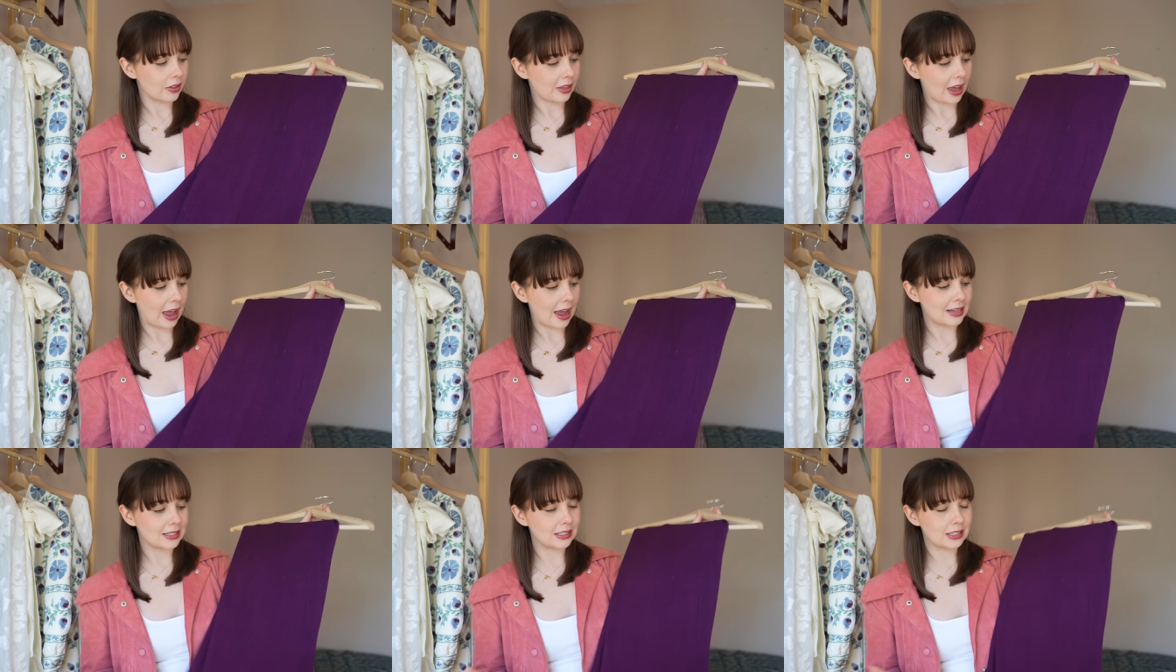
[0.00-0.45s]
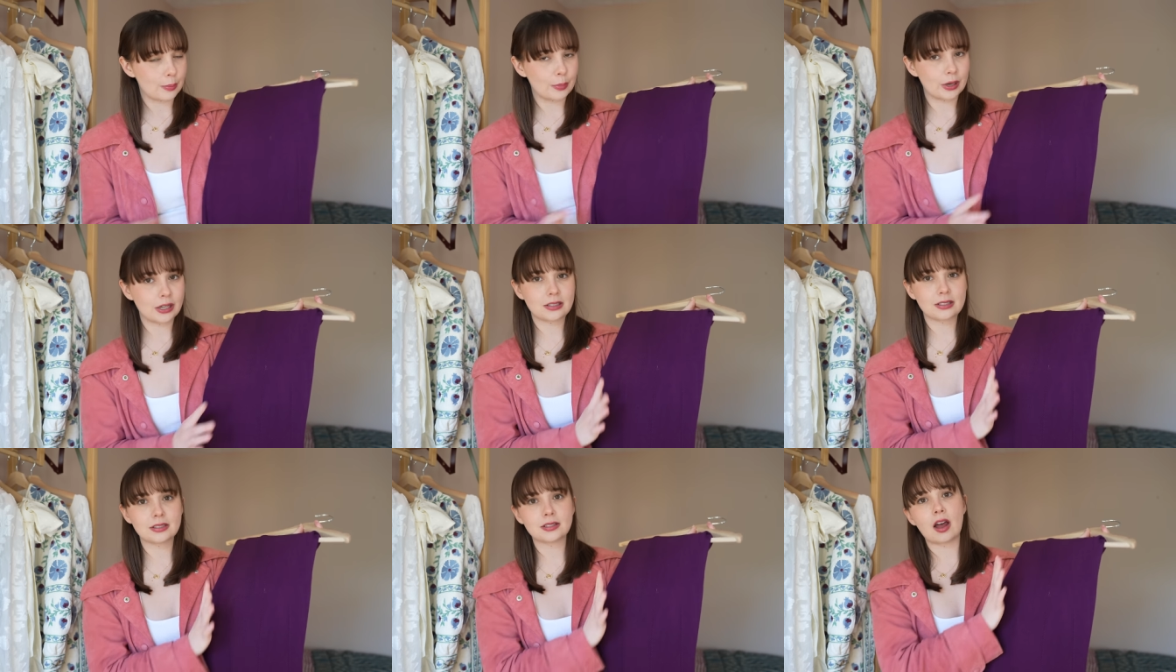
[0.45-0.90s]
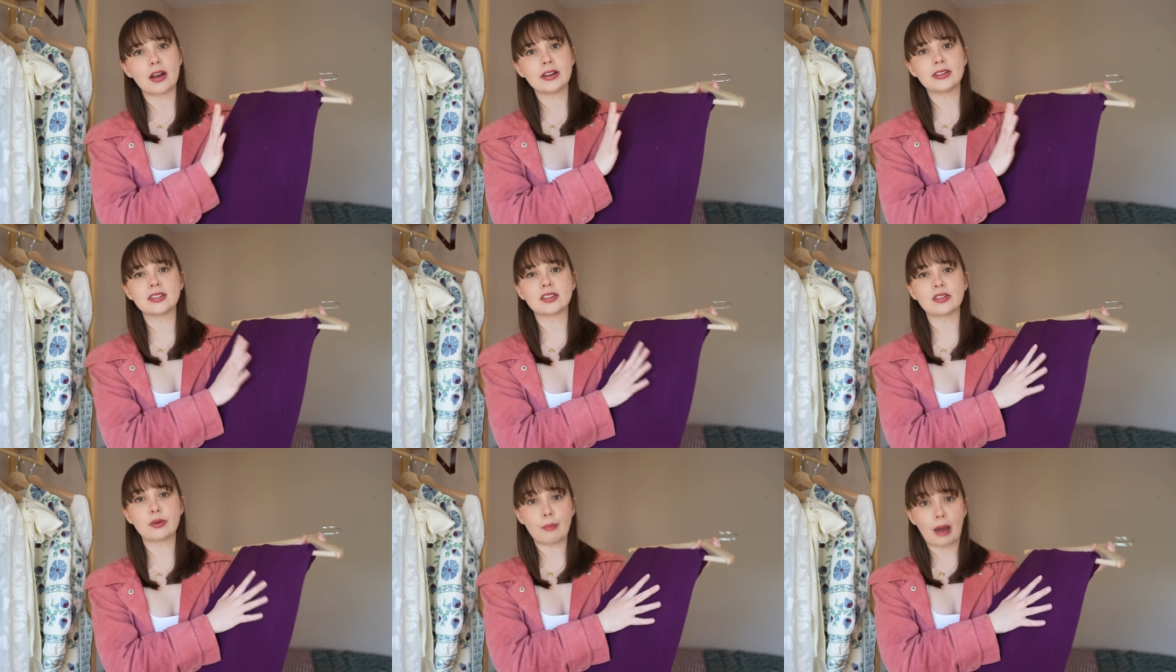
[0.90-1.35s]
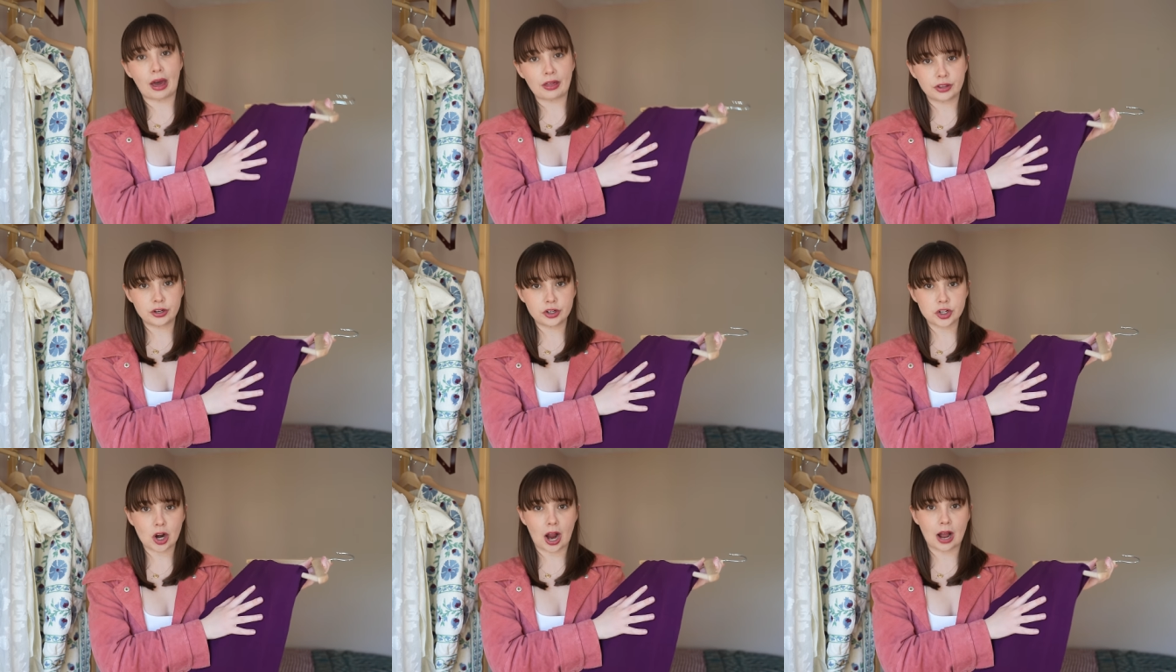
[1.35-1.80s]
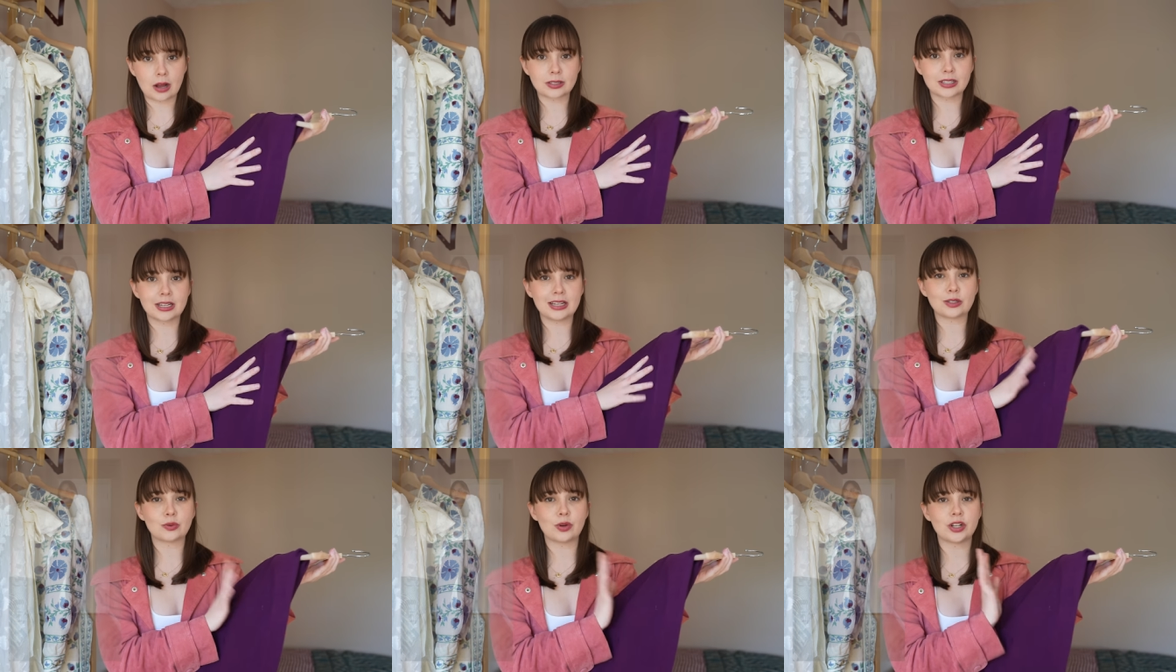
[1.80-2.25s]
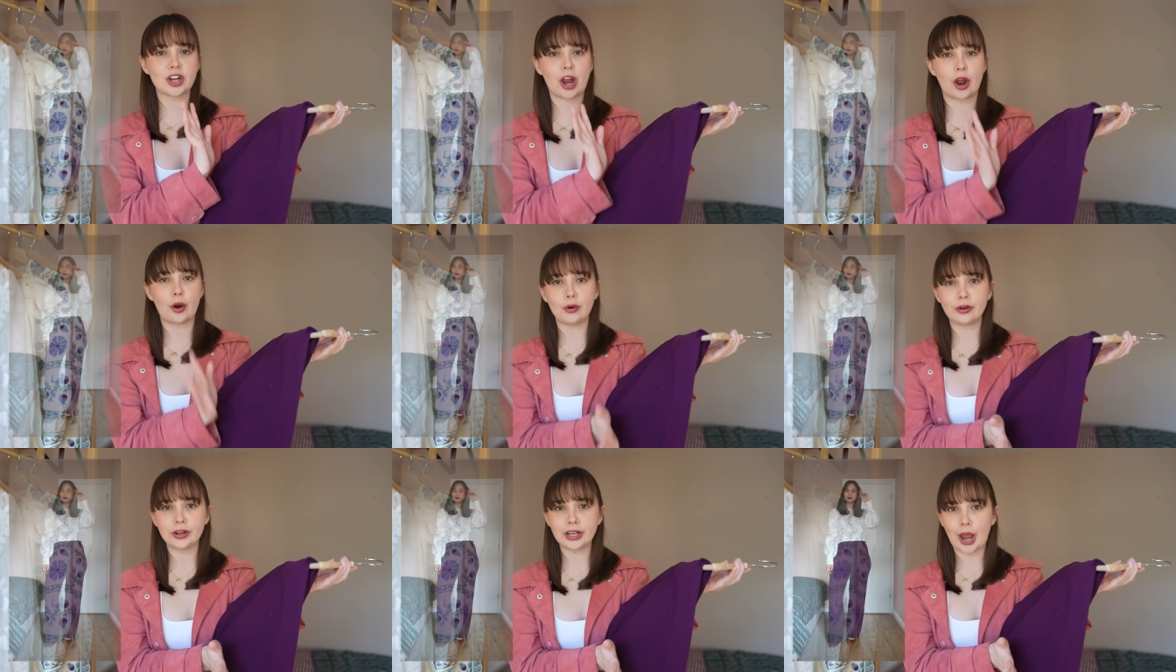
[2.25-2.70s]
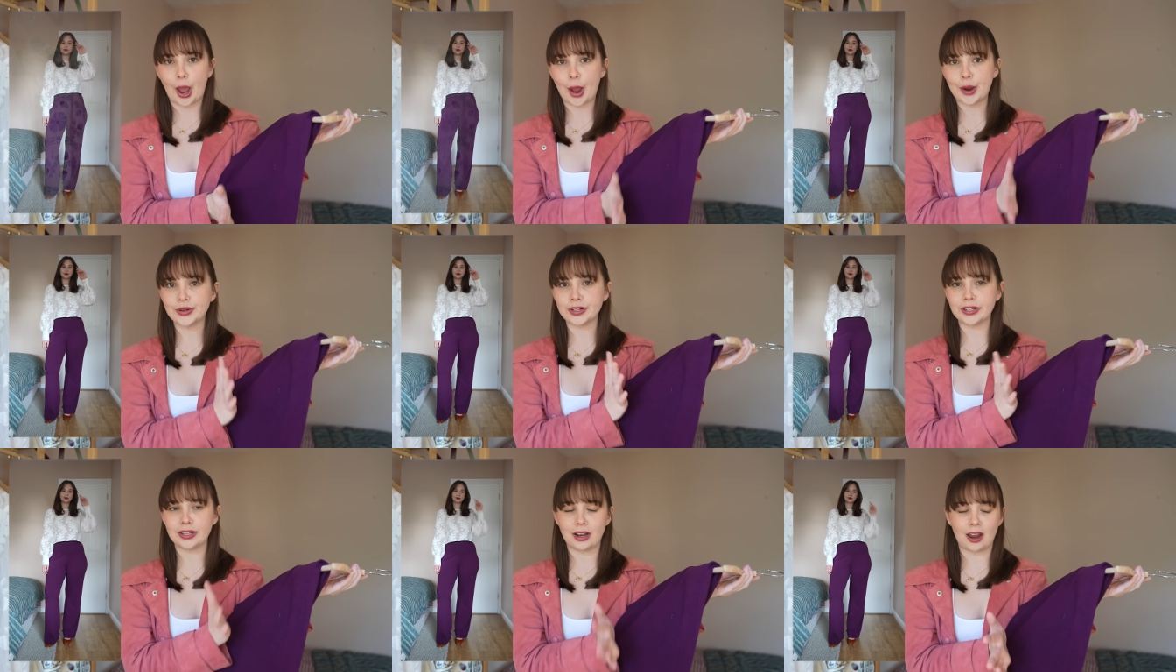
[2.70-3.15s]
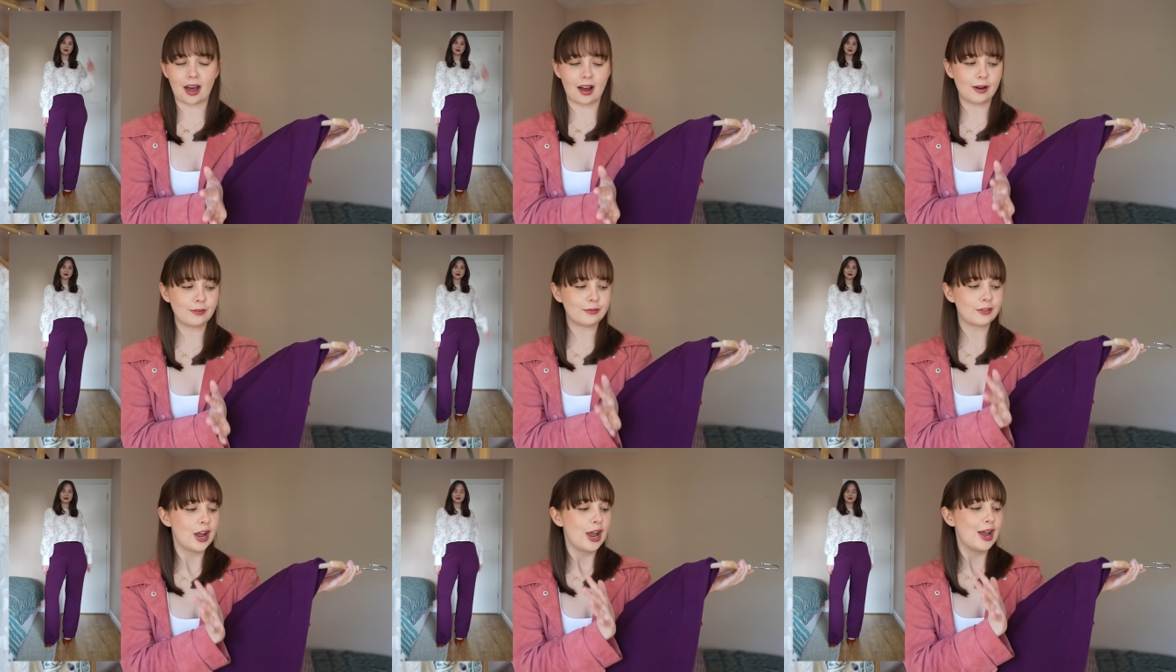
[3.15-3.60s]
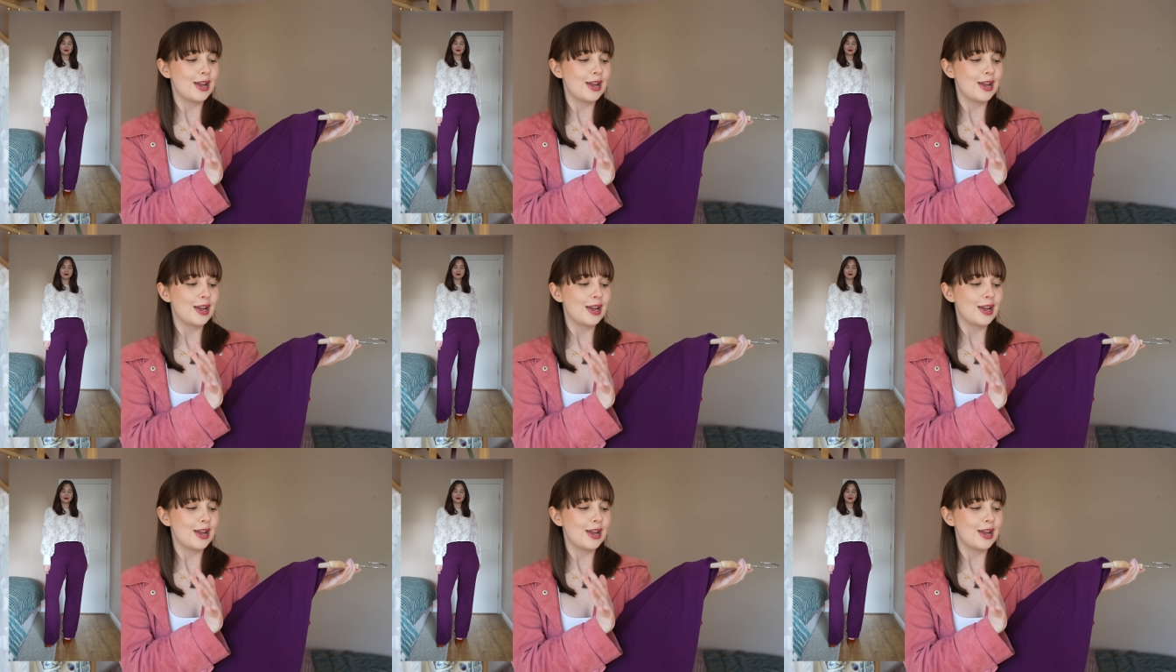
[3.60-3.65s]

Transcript: They're a similar design to the Matthew trousers, which I already own and love.